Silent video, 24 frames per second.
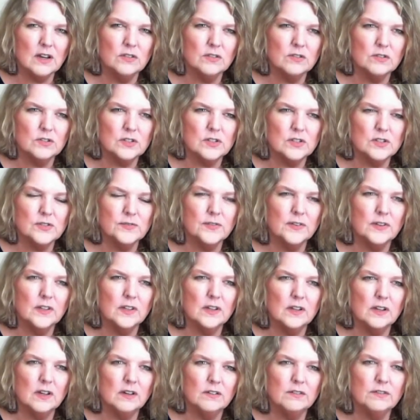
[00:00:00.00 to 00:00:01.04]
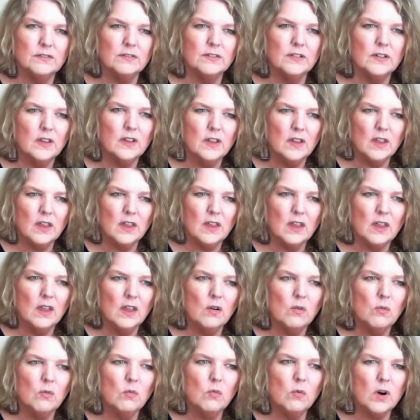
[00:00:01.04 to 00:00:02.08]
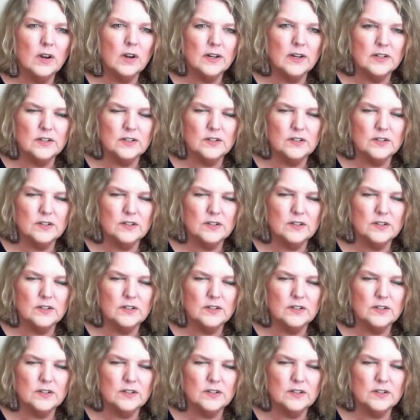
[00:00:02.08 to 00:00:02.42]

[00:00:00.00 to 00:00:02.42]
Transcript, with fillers: There's this feeling of wanting